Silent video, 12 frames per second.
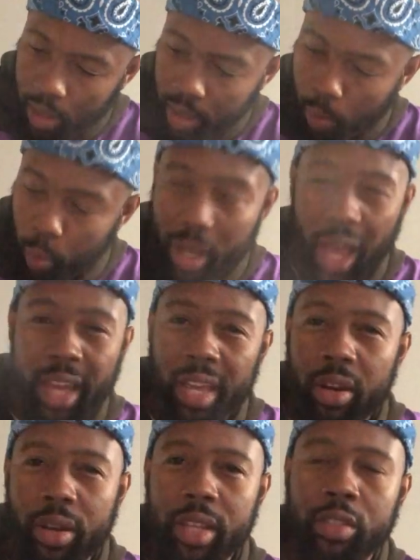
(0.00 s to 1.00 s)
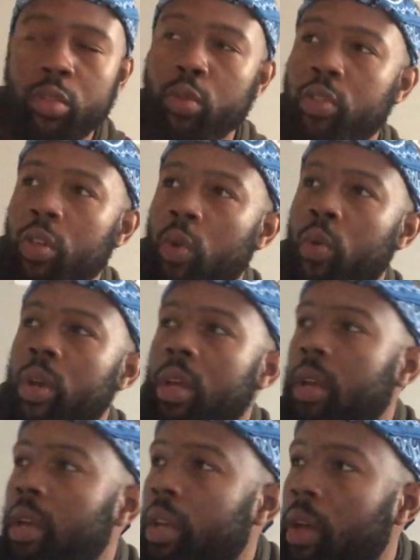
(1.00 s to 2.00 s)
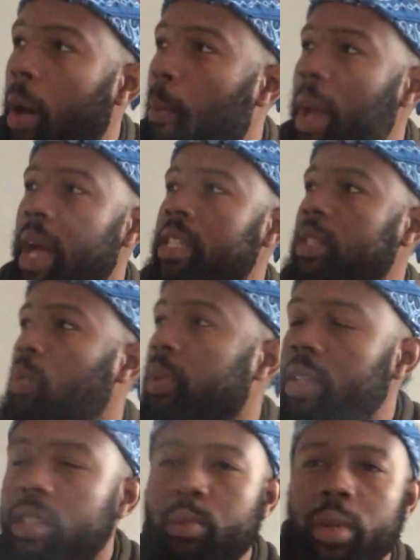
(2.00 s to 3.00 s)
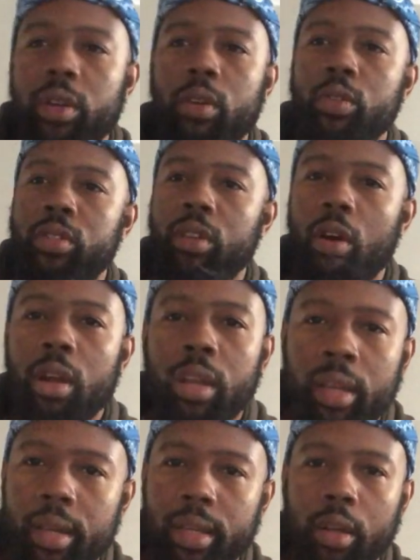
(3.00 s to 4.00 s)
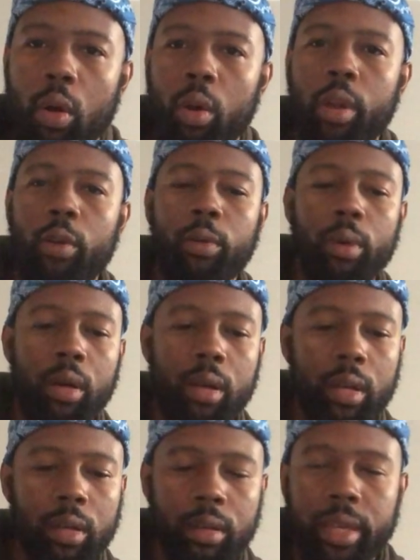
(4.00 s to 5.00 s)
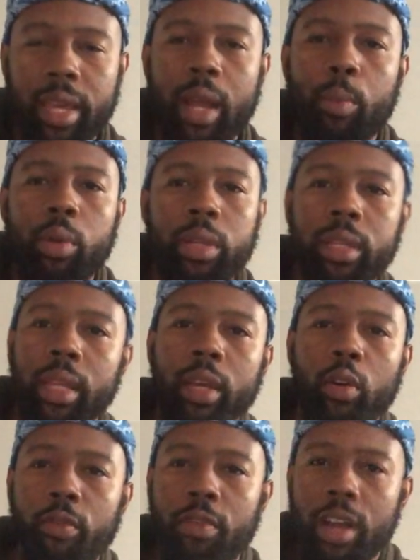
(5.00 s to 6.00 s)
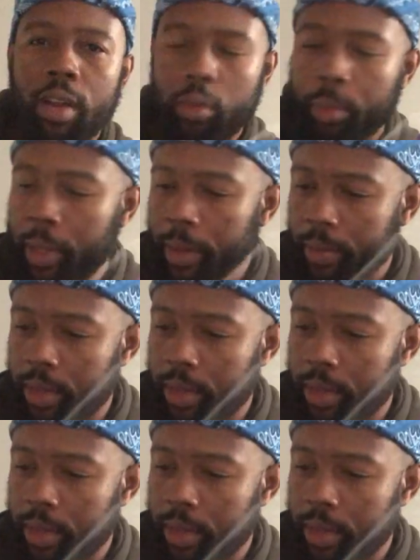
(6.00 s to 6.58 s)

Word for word: And we got internets too, so Imagine when these miracles start going on uh, camera and then they go viral, man.